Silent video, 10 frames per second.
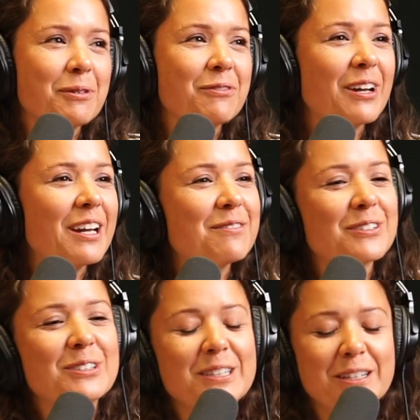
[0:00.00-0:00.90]
Amplify
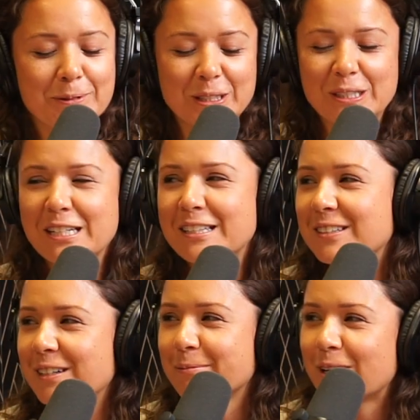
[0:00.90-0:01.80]
for the opportunity
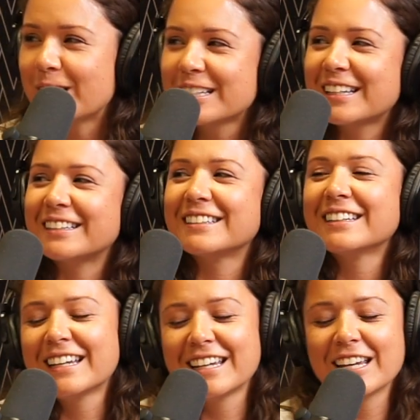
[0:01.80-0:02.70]
to come on and
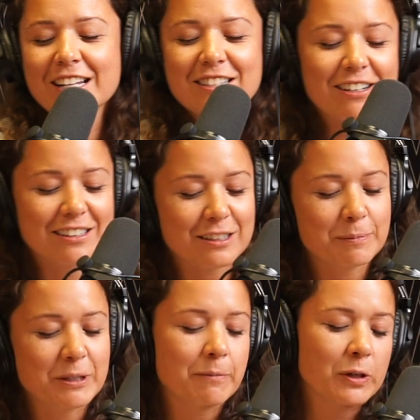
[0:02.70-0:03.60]
talk a
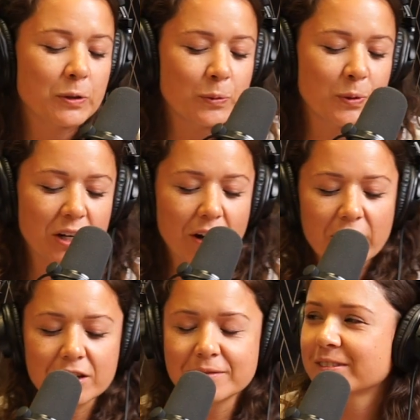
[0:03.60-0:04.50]
little bit about who we
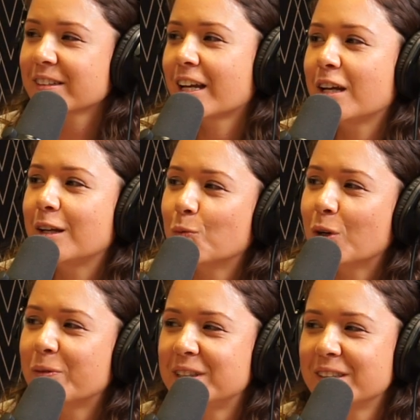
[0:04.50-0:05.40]
are and
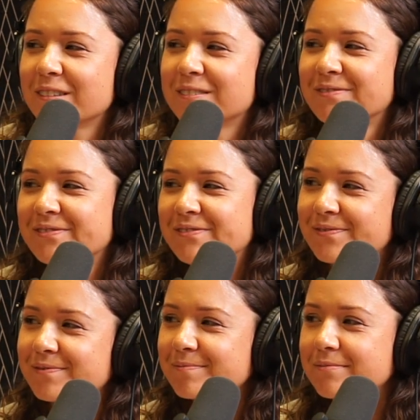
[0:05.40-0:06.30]
what we do.
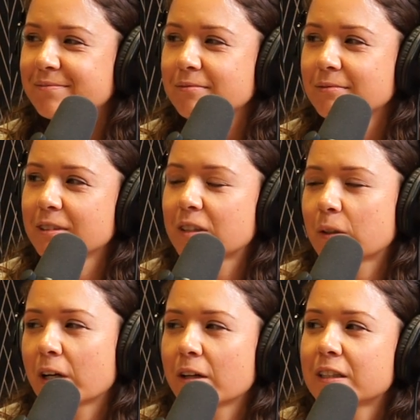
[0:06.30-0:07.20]

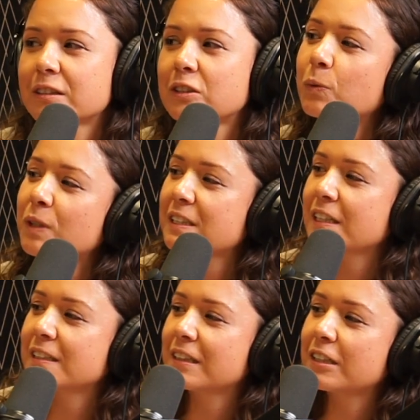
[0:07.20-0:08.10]
So, Aaron, do you want to
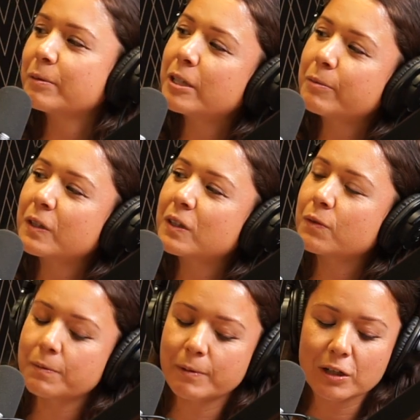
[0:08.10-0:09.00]
tell us a little bit about
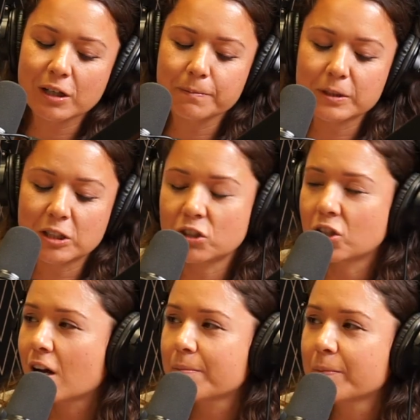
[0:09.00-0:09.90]
the Repair Companies
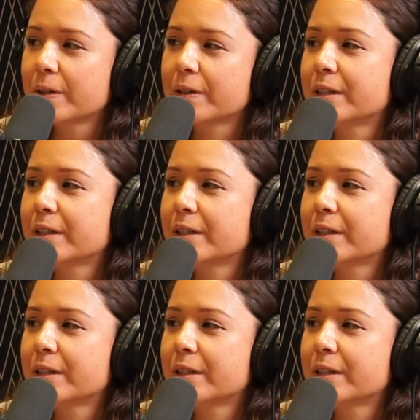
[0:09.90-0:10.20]
Shop?